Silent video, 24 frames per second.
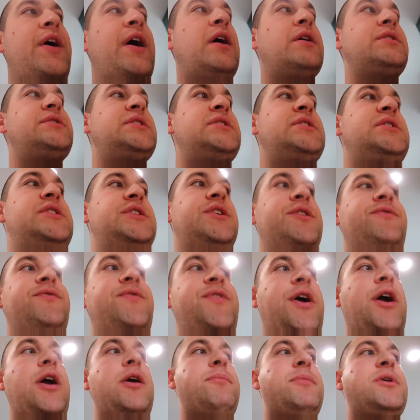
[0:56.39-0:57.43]
house is still
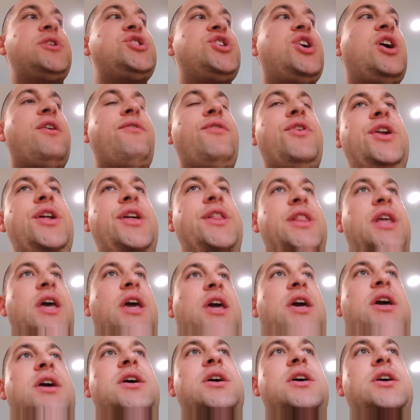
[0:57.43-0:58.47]
very much covered in
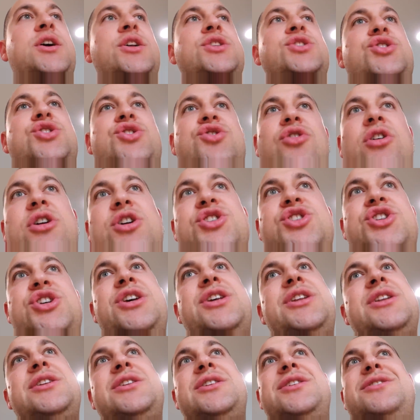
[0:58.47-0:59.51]
like
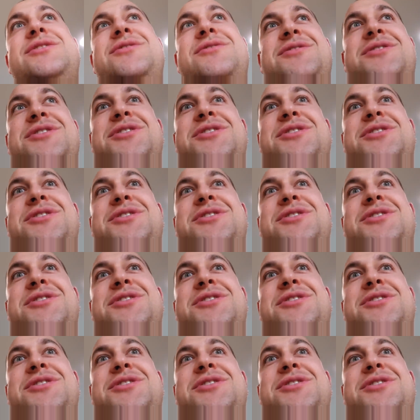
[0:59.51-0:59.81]
construction